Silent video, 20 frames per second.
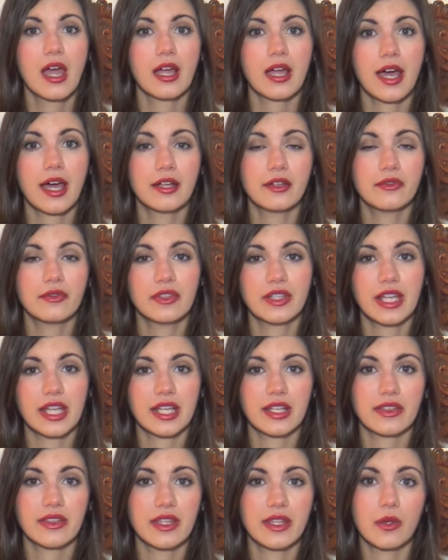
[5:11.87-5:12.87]
kind of
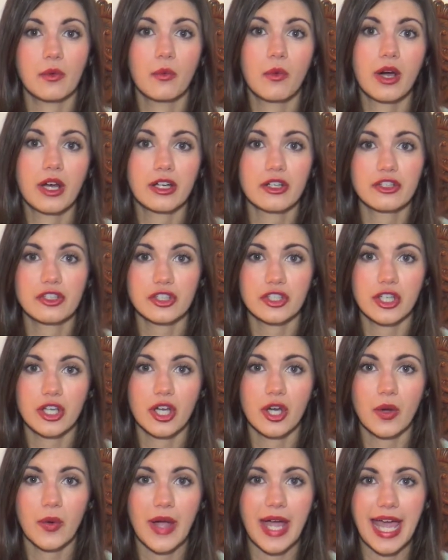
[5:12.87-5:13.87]
like the water
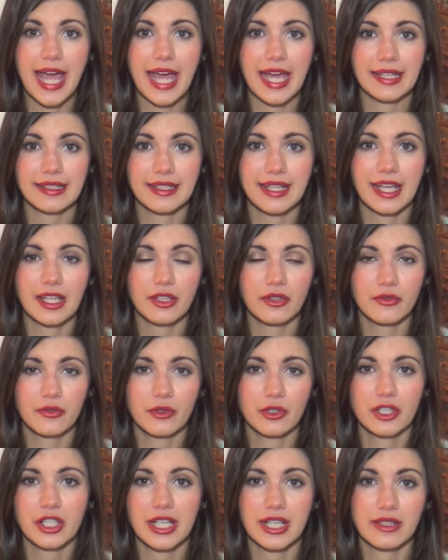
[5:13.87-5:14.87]
show at
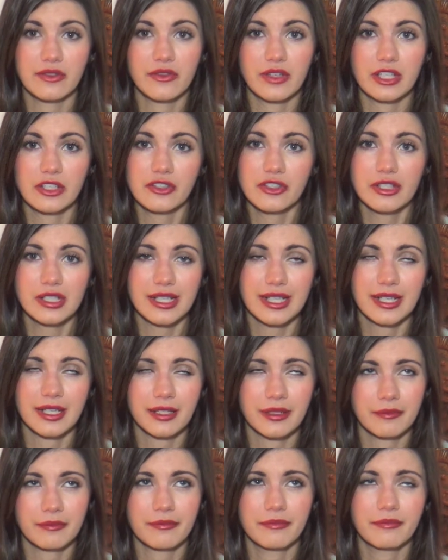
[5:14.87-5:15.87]
California Adventure.
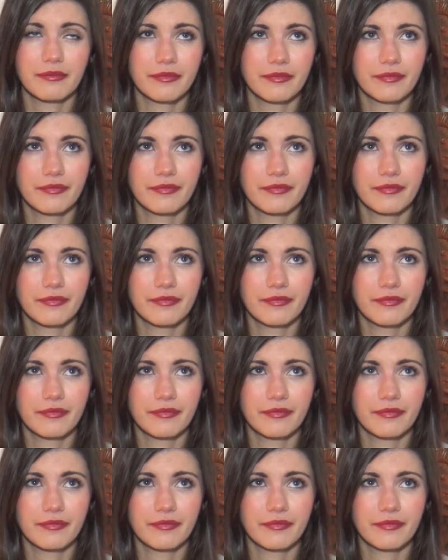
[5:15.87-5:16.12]
I'm